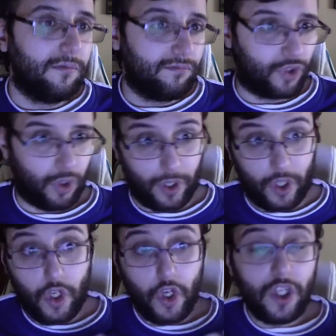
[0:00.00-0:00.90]
So it
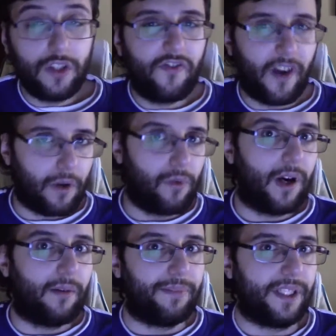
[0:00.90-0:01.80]
could very
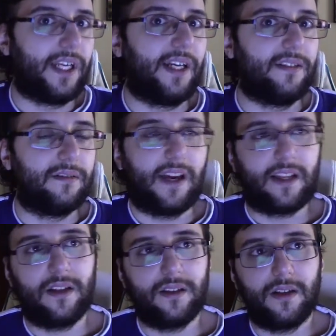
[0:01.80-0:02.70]
well be it.
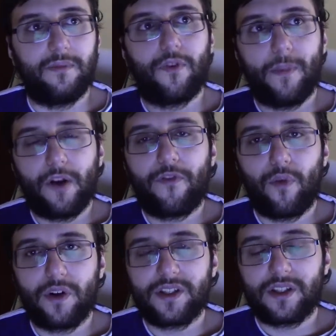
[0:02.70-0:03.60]
Like, the for better or for
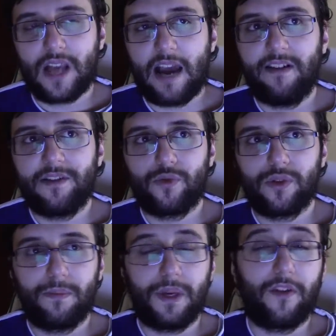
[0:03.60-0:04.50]
worse, Skylanders
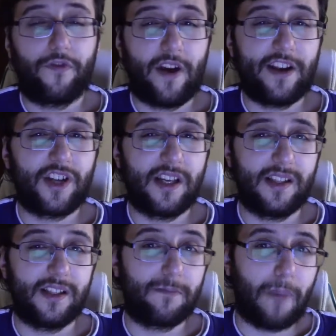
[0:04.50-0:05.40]
was a bigger franchise
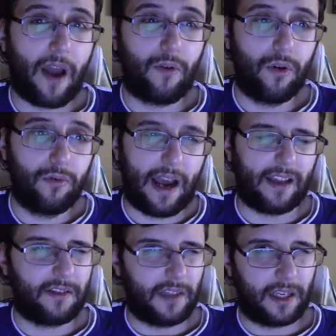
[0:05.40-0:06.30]
than Spyro. I
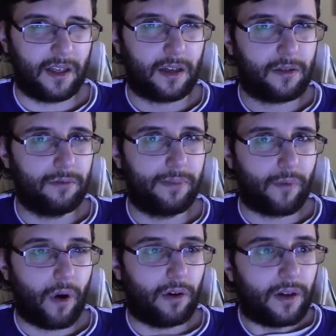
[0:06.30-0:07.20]
think I could be
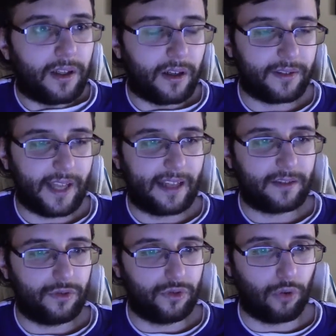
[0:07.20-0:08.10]
wrong on
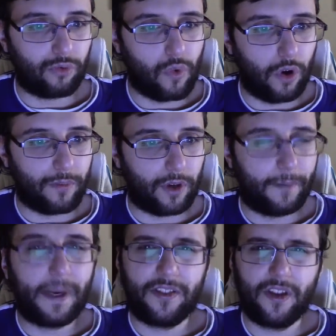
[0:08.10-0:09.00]
that. Don't quote me on that,
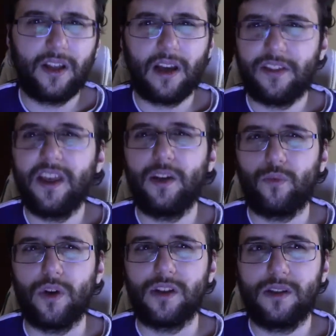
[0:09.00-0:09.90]
but I think it
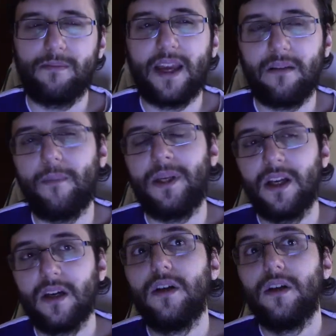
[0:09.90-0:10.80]
was. It made, I mean,
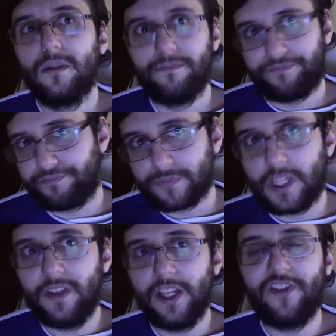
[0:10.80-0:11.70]

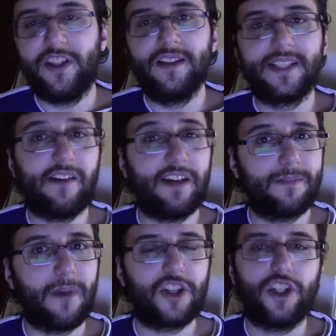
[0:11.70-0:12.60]
even if it didn't sell as
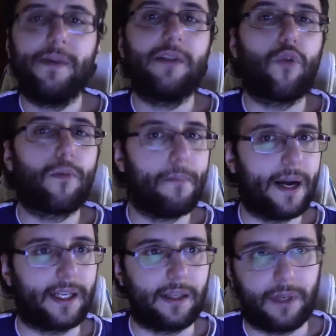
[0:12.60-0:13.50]
much, it made more
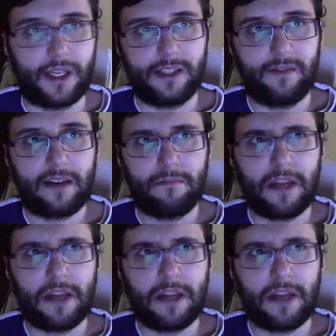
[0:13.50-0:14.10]
money because it like